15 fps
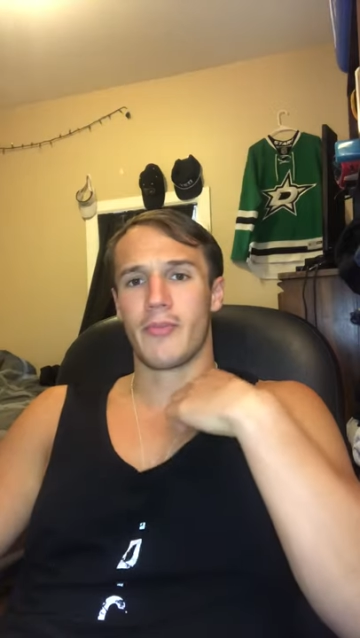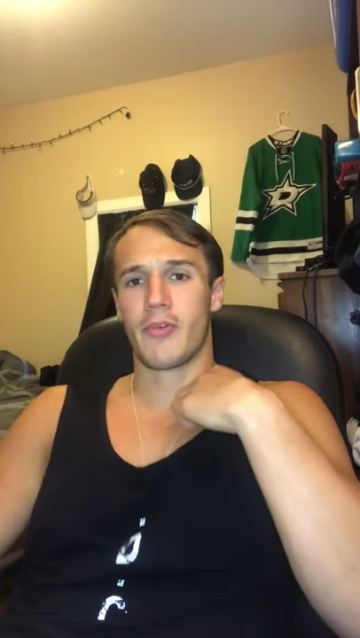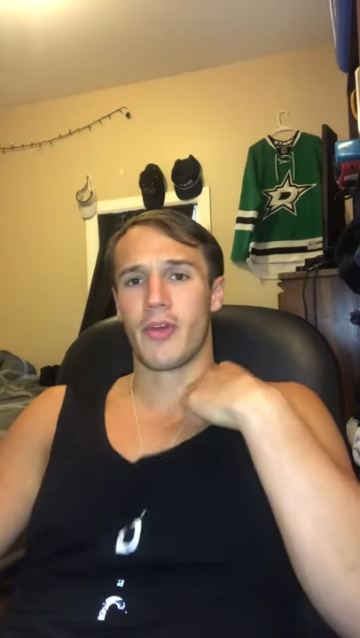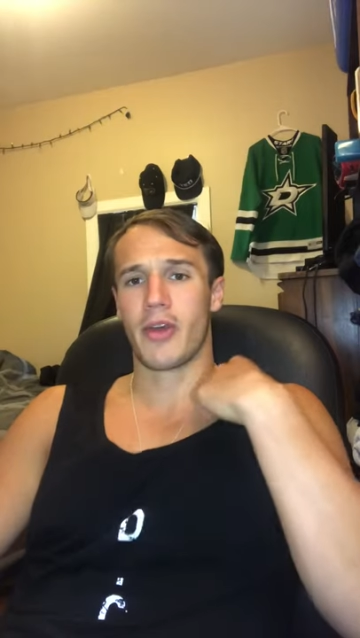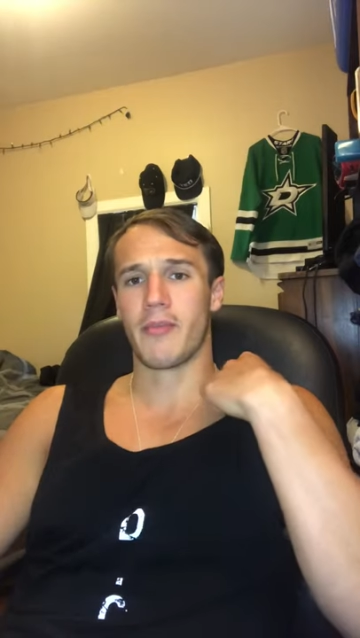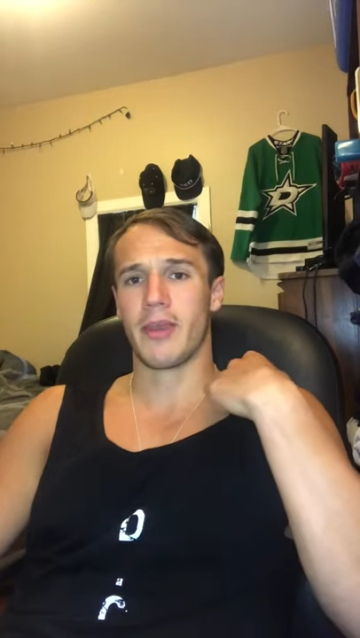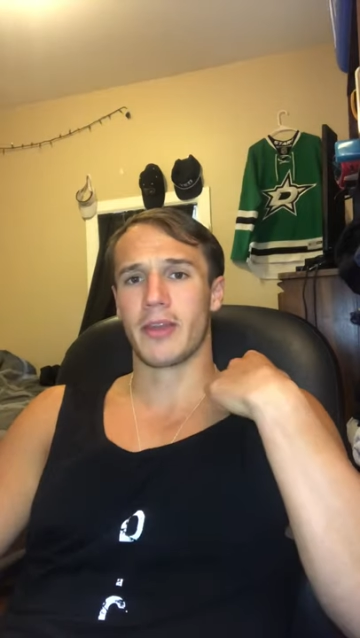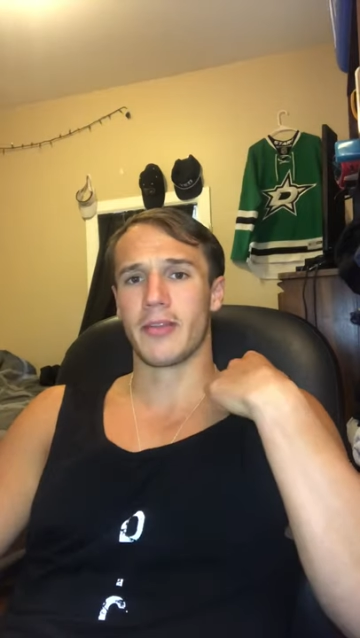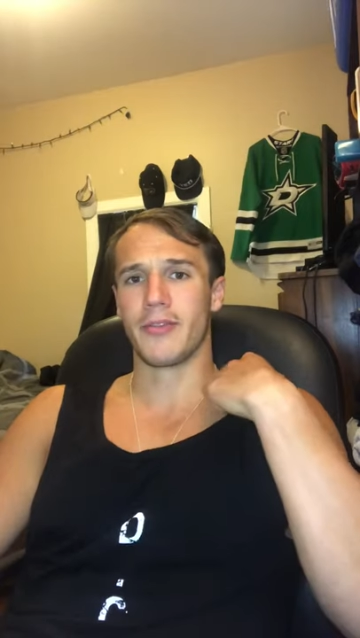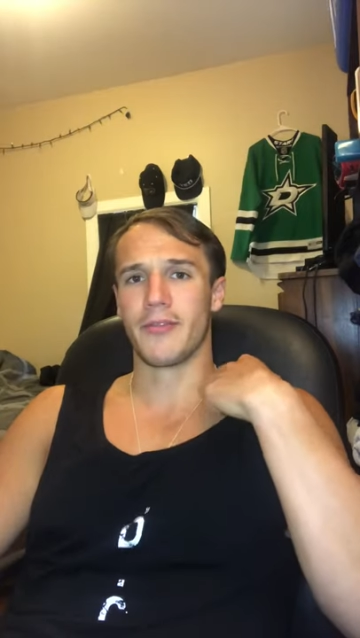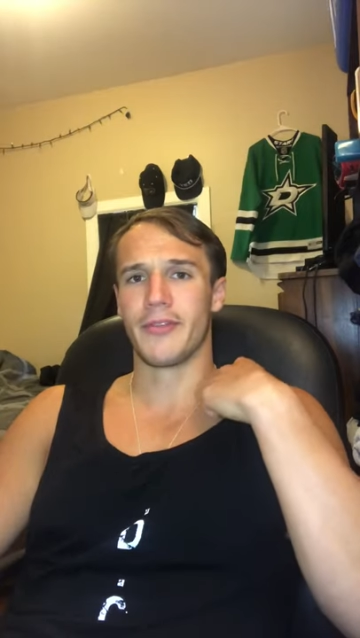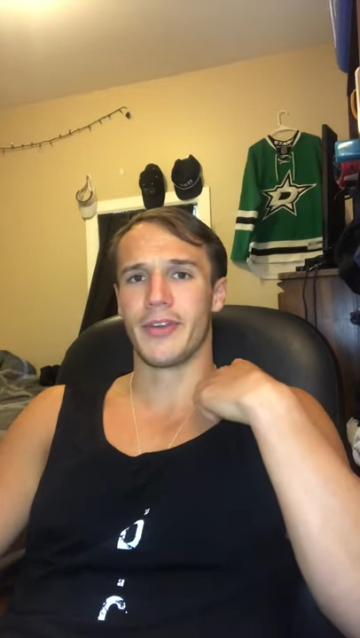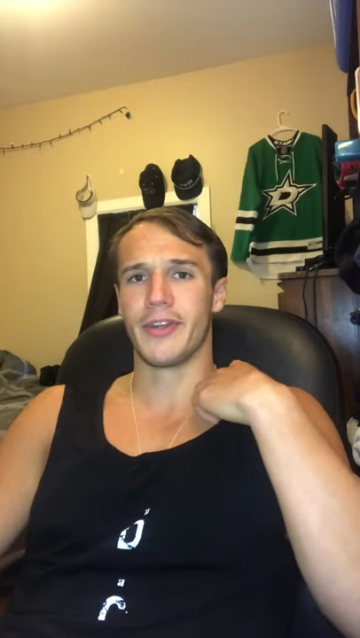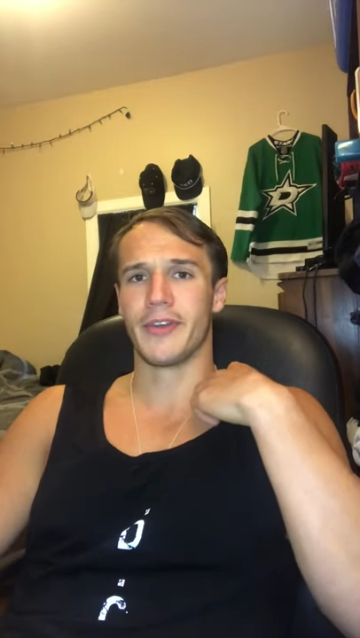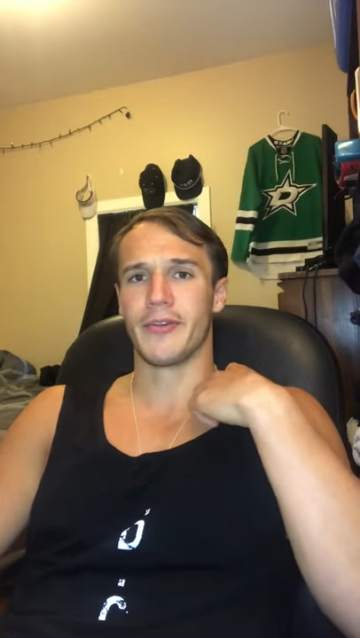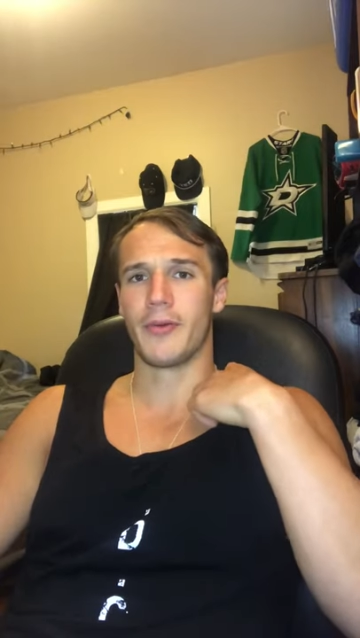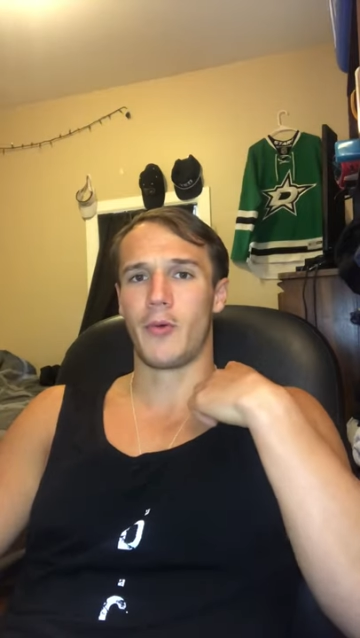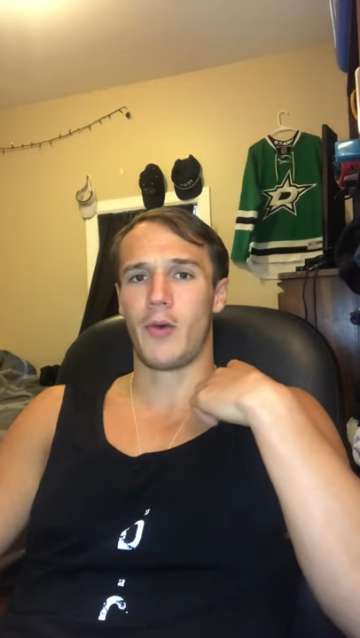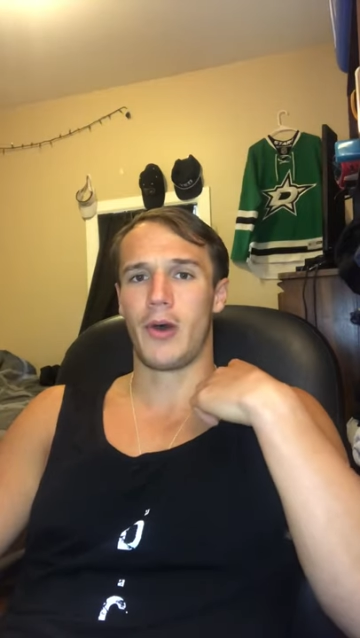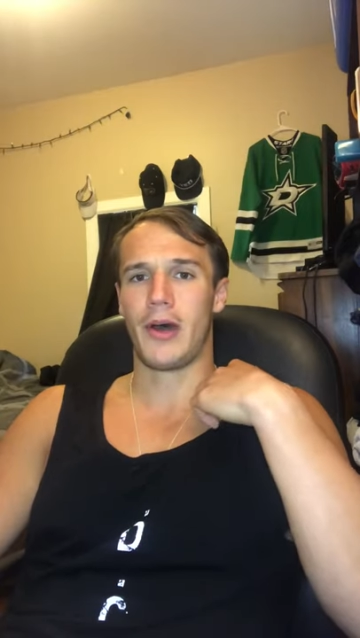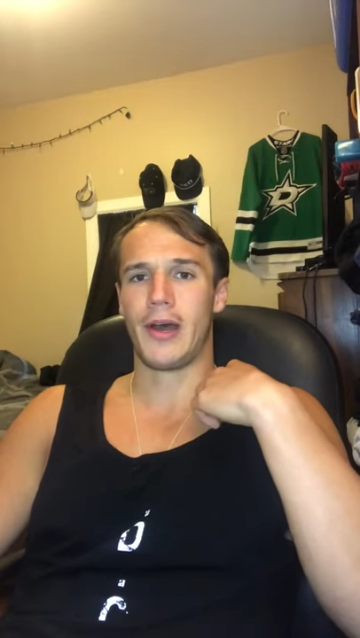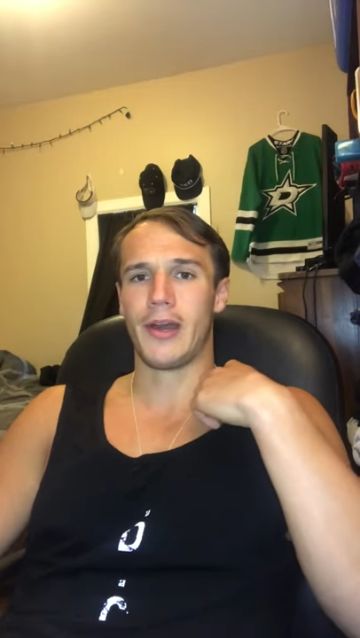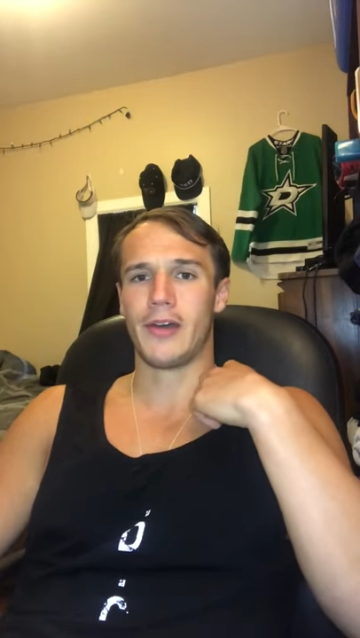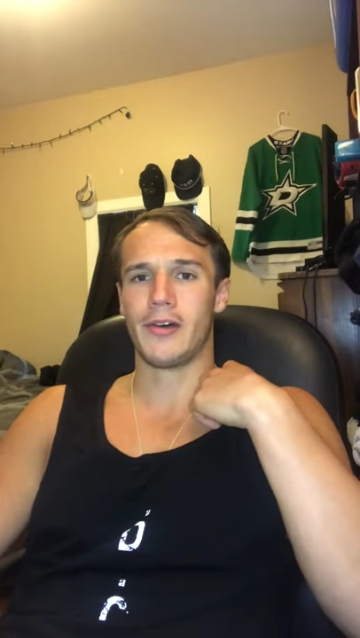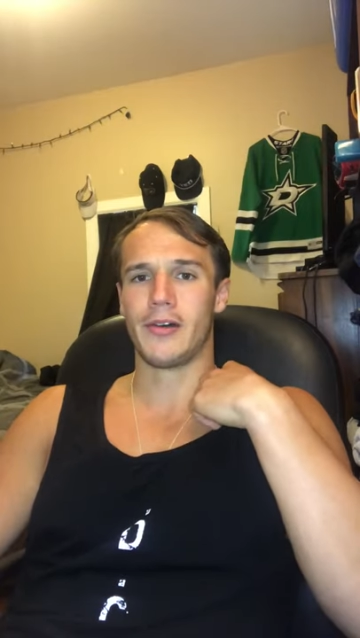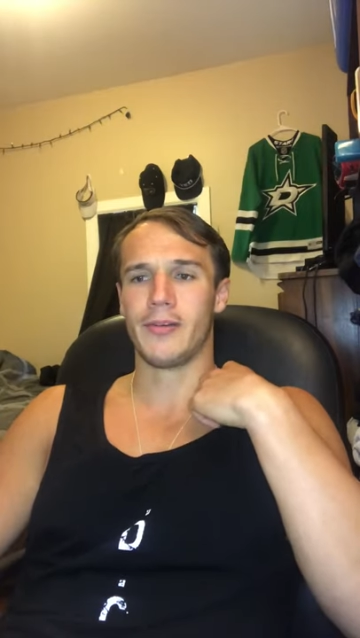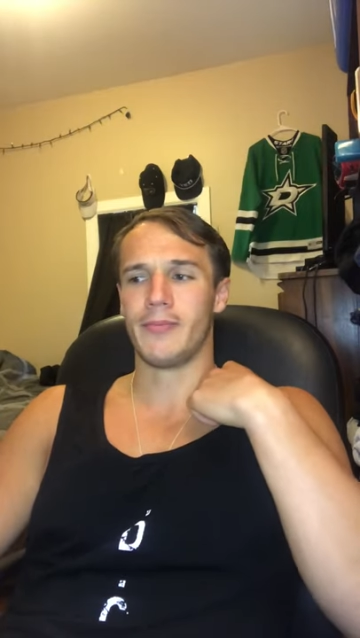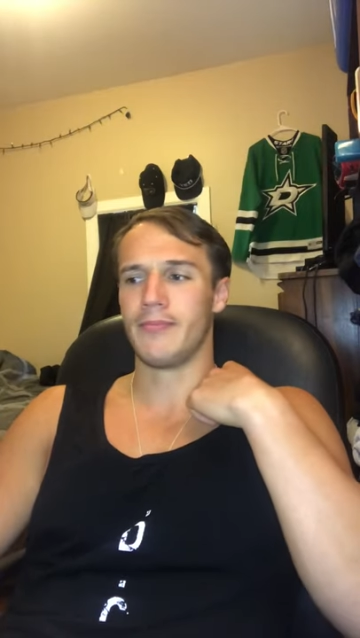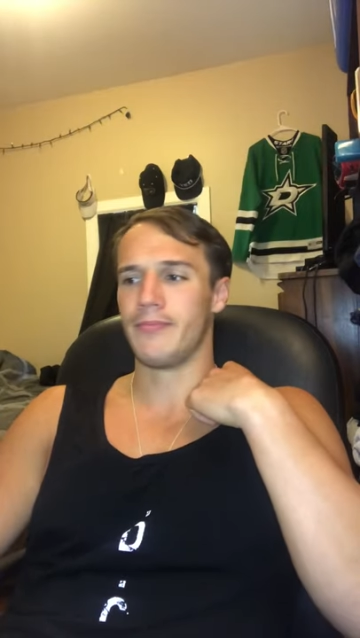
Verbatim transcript: Probably make another video in a while,